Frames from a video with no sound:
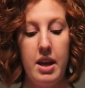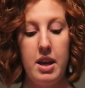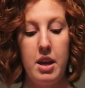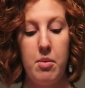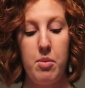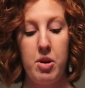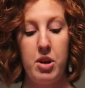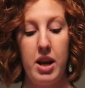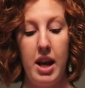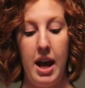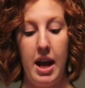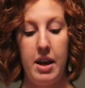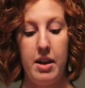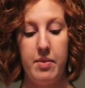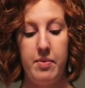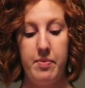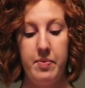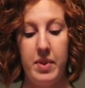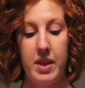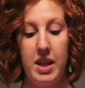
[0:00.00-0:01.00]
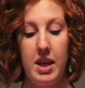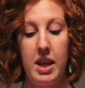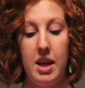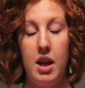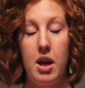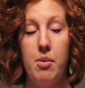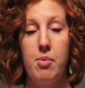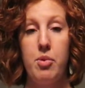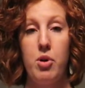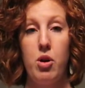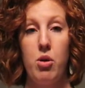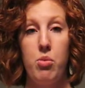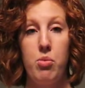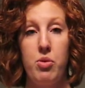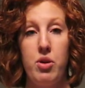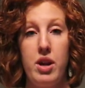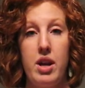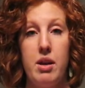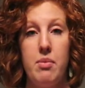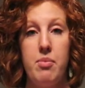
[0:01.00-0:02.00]
Number 9, get
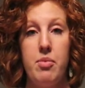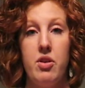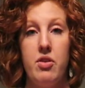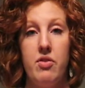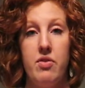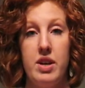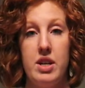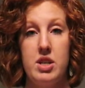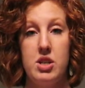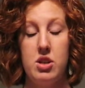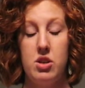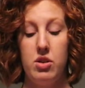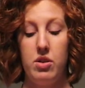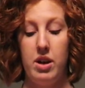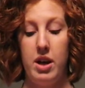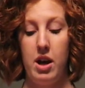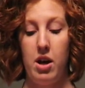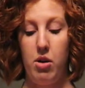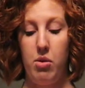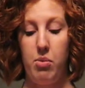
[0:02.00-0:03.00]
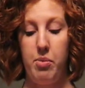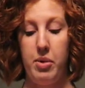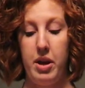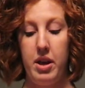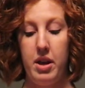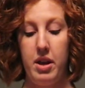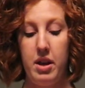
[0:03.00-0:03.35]
appropriate professional help.